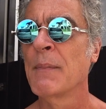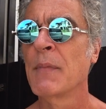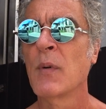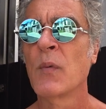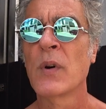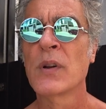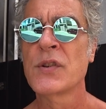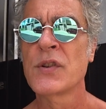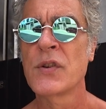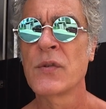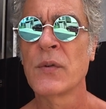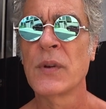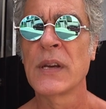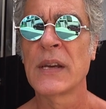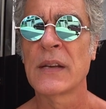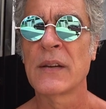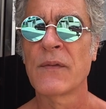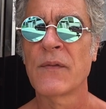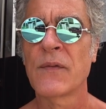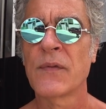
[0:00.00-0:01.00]
But once you
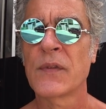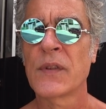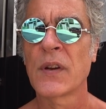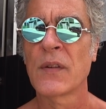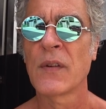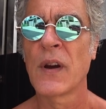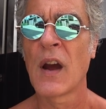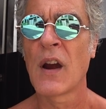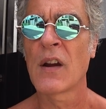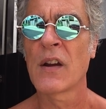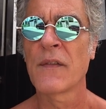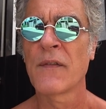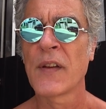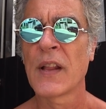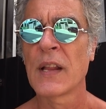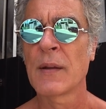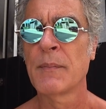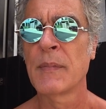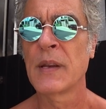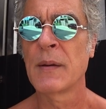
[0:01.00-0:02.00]
get to our
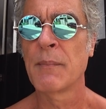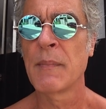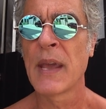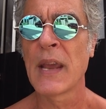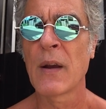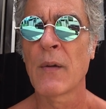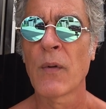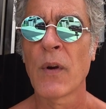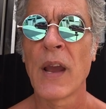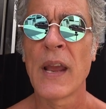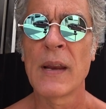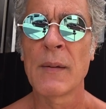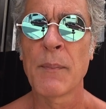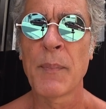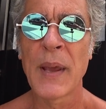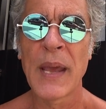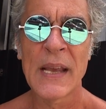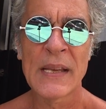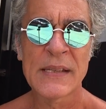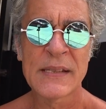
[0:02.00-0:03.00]
development and make a right and
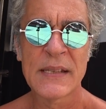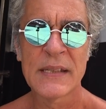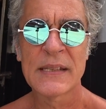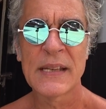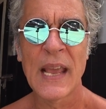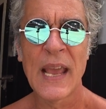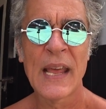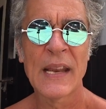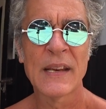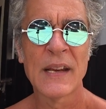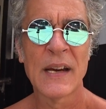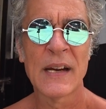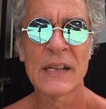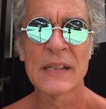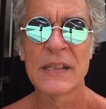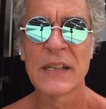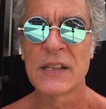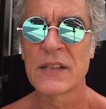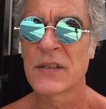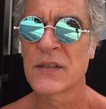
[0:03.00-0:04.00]
pass this
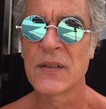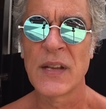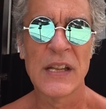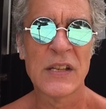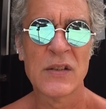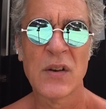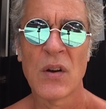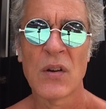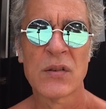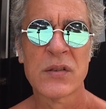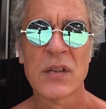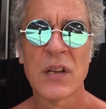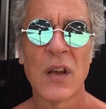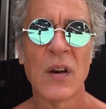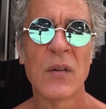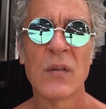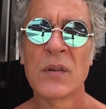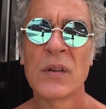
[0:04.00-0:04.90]
andox, it's all slow,